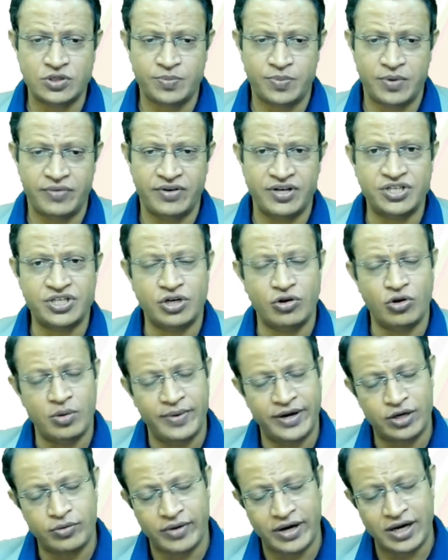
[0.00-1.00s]
prevention, will be
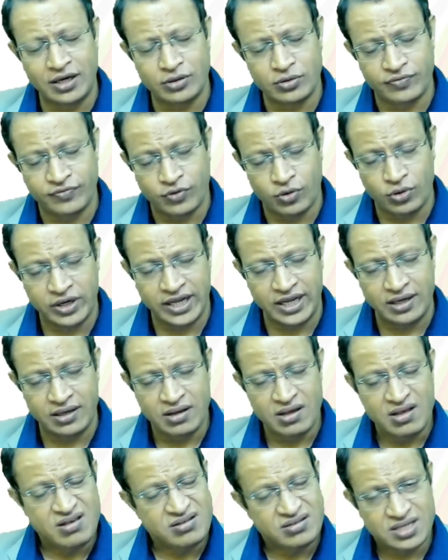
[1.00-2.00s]
12 to 14,
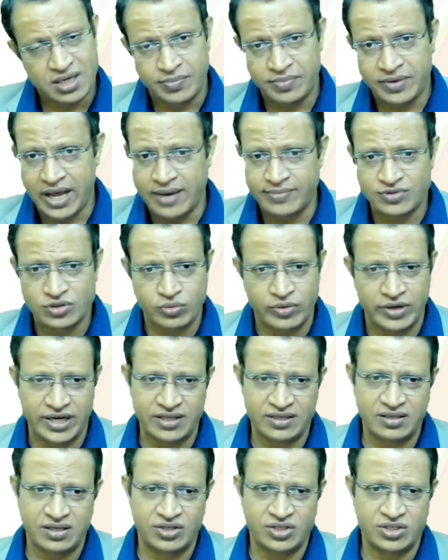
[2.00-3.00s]
sometimes 20
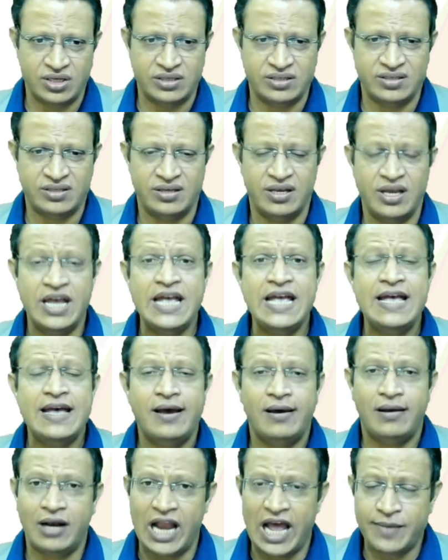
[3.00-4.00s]
sessions.
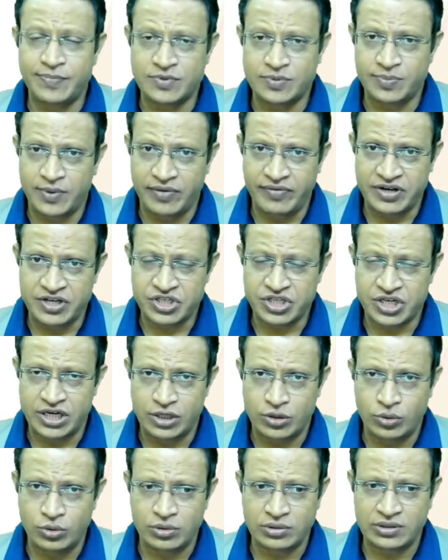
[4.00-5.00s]
Lapse prevention,
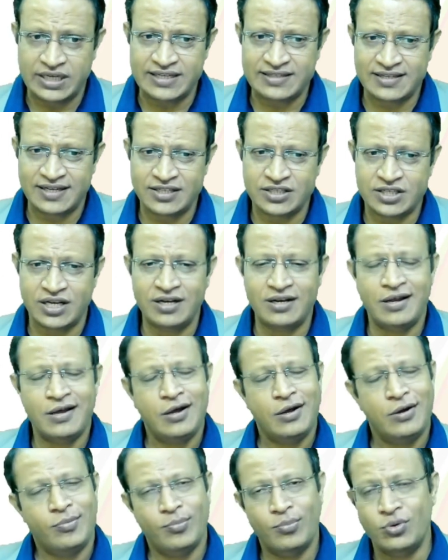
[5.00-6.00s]
2 to 3 sessions.
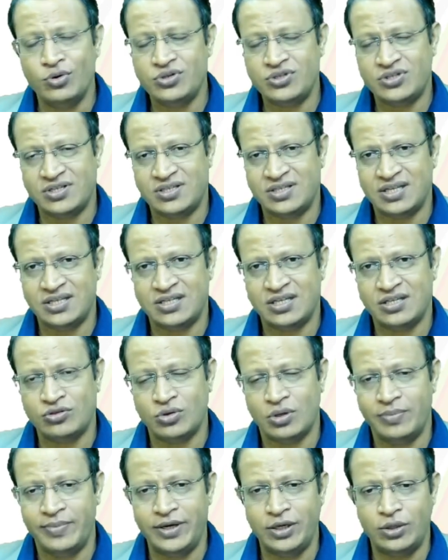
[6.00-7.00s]
Booster sessions
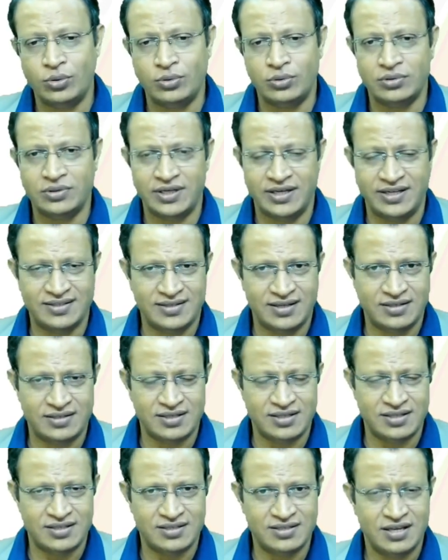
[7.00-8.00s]
will be 2 to 3
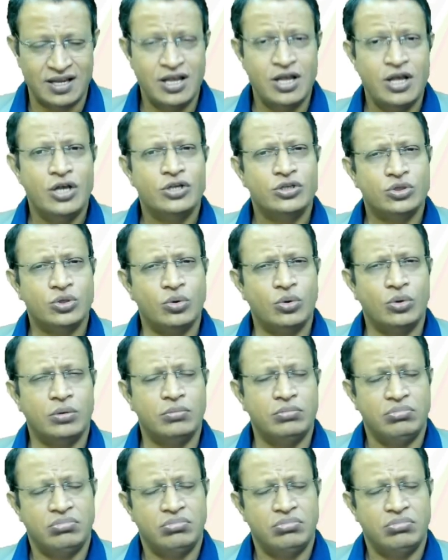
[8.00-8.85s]
sessions. So